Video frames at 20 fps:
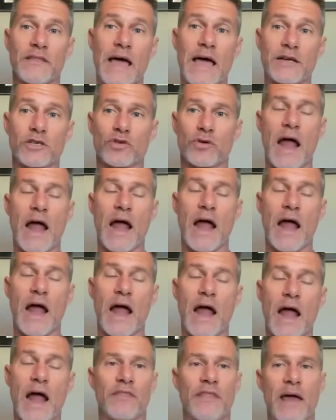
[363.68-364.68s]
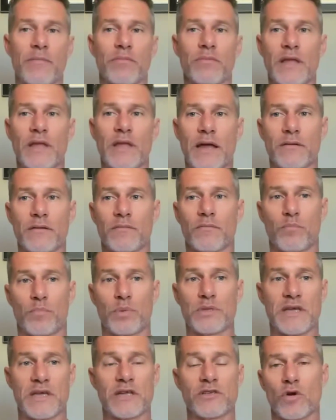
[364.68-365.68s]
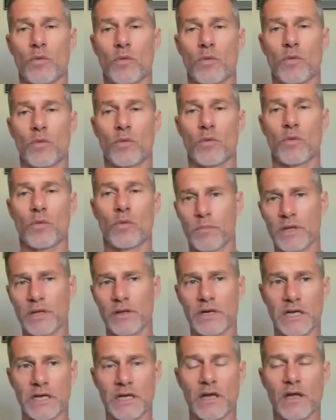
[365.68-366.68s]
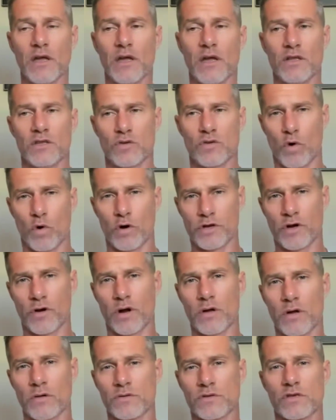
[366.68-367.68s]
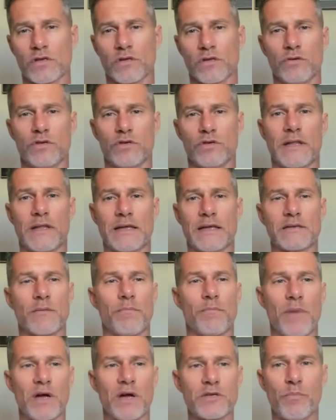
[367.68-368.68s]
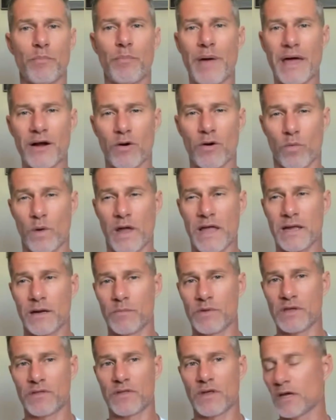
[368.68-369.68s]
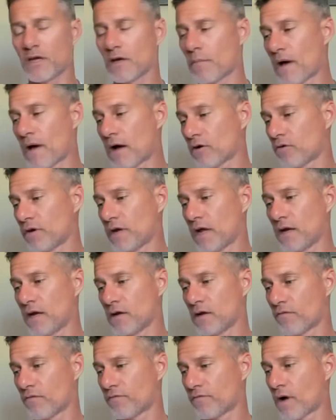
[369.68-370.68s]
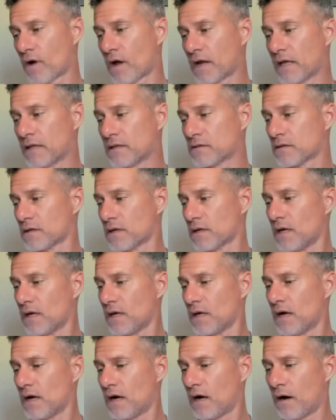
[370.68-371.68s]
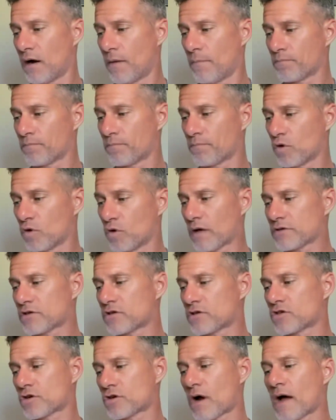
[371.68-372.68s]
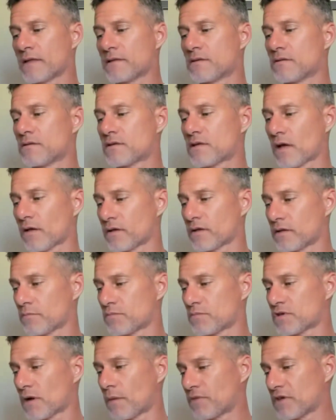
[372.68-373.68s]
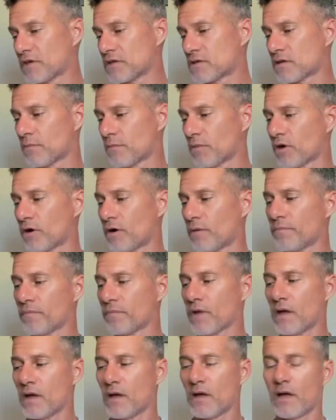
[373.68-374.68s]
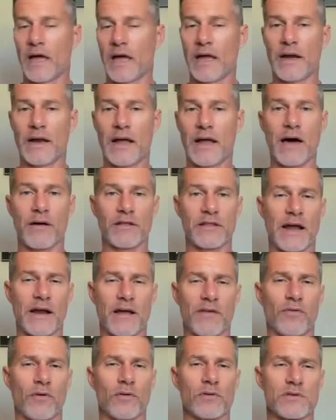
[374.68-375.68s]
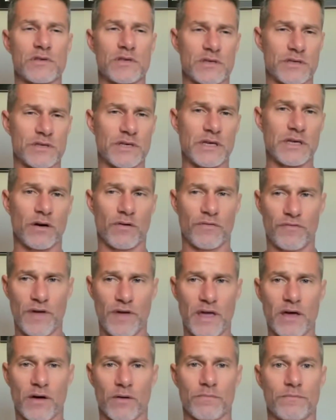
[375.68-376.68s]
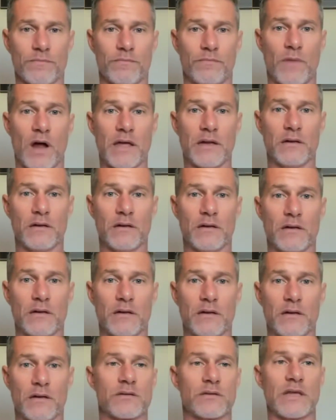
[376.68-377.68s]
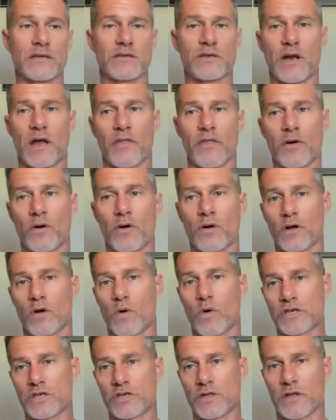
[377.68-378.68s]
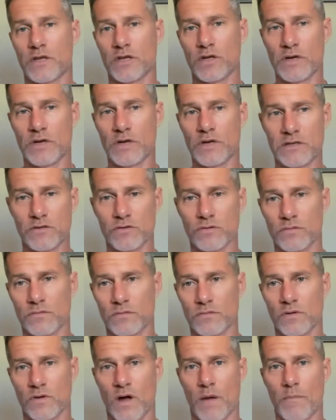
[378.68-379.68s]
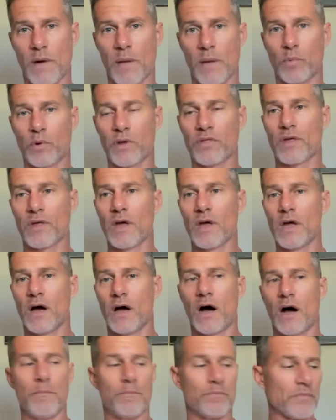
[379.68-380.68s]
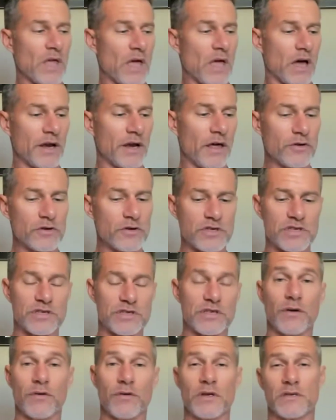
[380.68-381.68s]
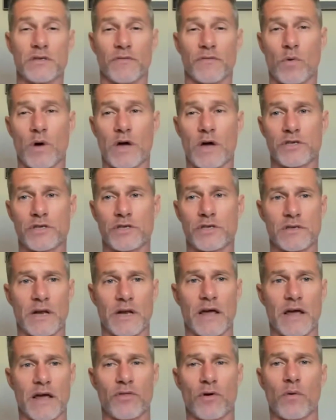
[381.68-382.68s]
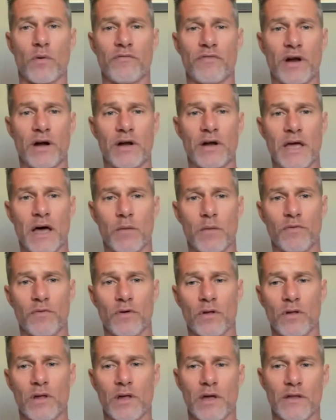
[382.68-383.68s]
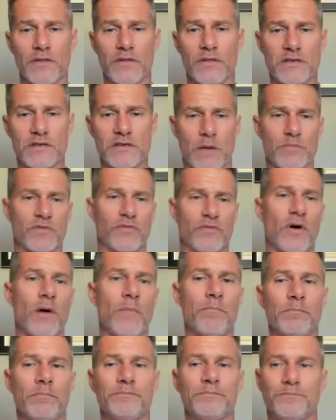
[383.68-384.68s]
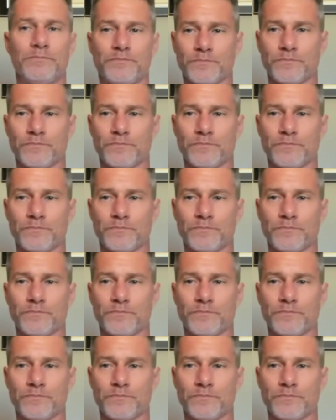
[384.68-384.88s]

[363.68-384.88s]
that traffic and that potential profitability toward your own solution. That's a much better way to be thinking about creating your front end. Who else has tried selling them something similar, and how did that effort succeed or fail, right? That's another question that you need to come up with. Another series of questions that I thought were very helpful. This comes from